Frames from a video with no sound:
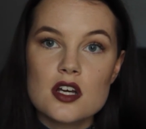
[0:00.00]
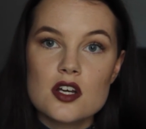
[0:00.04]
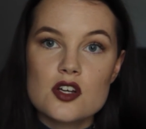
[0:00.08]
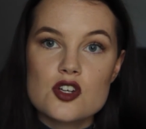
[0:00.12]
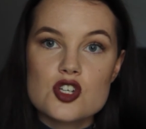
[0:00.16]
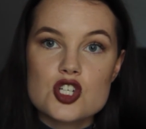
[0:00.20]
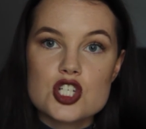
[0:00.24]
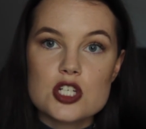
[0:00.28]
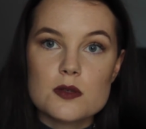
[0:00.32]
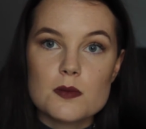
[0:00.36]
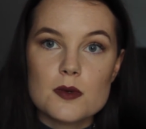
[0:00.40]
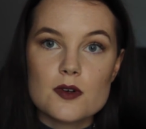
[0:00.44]

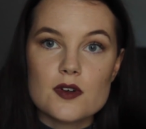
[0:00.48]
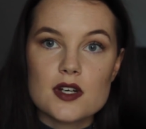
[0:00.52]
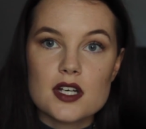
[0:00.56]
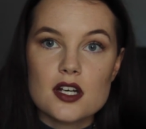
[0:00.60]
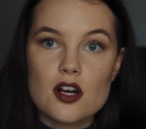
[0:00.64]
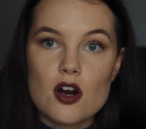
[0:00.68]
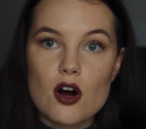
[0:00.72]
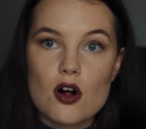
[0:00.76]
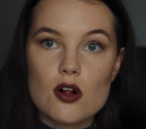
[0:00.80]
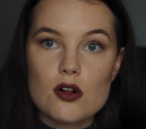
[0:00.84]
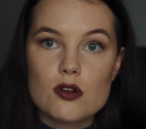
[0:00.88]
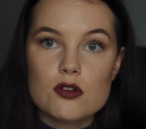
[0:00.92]
shimmery
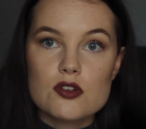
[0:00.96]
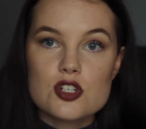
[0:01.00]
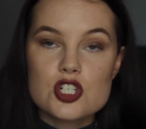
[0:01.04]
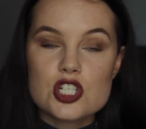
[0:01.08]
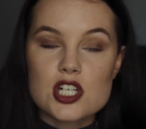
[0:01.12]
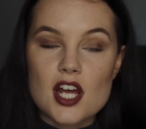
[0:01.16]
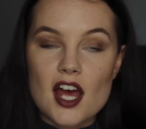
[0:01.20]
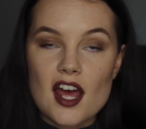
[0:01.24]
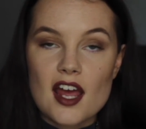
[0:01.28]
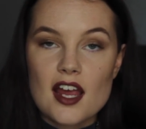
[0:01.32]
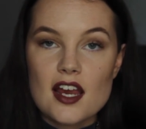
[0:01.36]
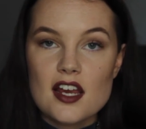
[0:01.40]
gold
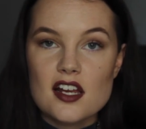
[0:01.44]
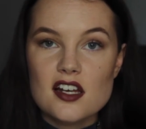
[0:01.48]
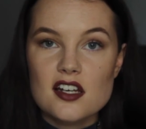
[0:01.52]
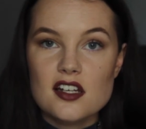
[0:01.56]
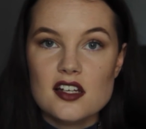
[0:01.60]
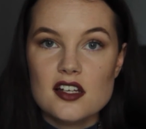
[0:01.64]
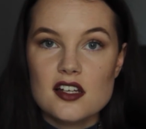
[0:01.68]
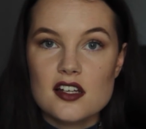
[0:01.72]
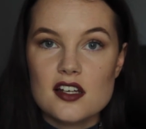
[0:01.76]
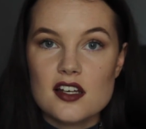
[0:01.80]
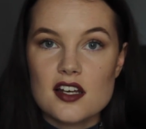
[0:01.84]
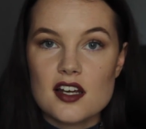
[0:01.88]
shade,
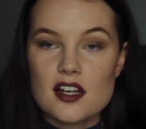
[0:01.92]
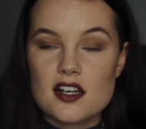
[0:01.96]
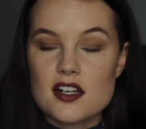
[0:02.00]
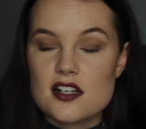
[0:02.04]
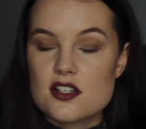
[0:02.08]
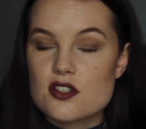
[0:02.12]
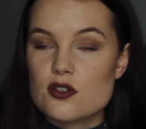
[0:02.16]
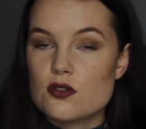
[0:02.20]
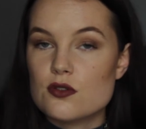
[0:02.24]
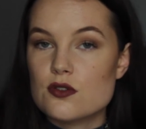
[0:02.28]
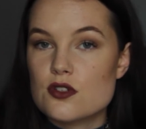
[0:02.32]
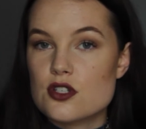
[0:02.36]
and
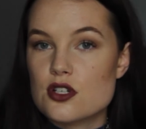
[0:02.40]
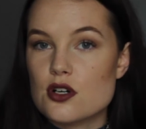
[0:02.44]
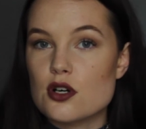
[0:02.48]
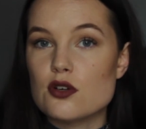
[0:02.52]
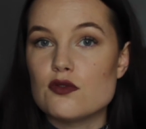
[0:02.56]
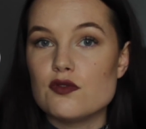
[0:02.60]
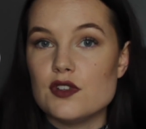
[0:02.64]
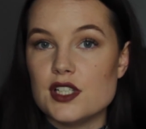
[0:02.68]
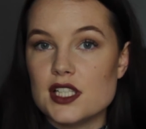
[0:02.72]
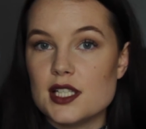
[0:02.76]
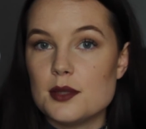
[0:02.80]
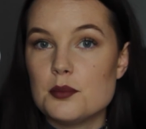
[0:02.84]
it's also a
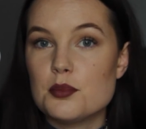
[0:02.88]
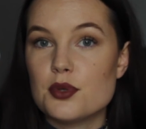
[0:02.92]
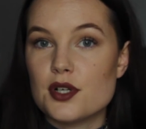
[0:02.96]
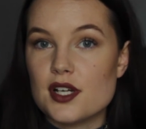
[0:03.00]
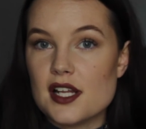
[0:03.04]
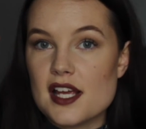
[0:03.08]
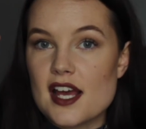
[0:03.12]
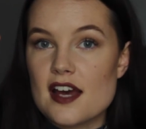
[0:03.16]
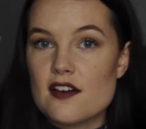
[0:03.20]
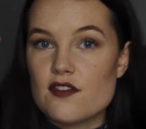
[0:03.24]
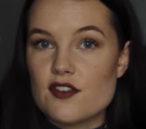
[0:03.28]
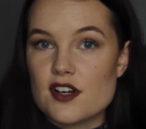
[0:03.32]
really
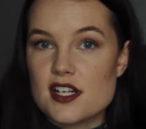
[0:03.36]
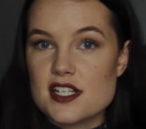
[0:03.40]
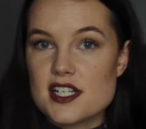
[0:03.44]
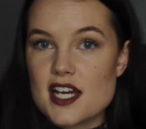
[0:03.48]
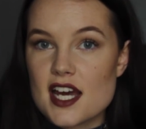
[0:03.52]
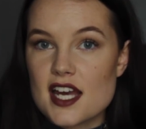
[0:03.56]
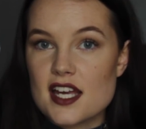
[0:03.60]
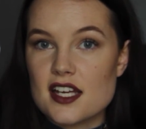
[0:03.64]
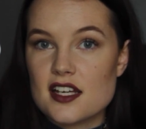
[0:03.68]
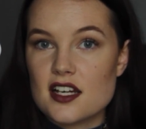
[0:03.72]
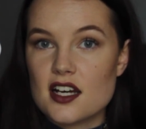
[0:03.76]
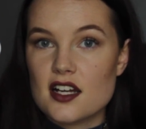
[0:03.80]
pretty
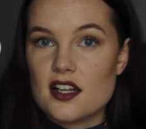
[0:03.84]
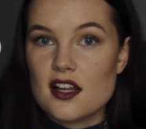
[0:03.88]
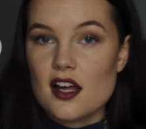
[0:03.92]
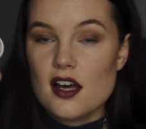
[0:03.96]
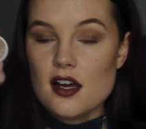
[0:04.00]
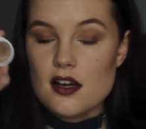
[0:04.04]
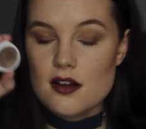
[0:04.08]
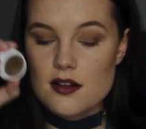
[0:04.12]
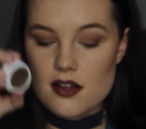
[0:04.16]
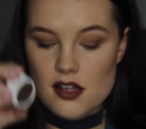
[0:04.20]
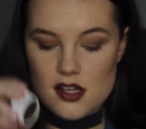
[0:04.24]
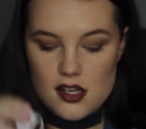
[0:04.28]
everyday
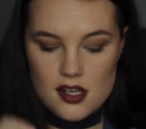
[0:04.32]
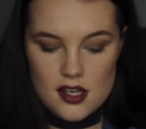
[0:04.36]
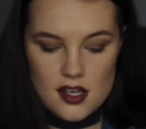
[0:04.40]
colour.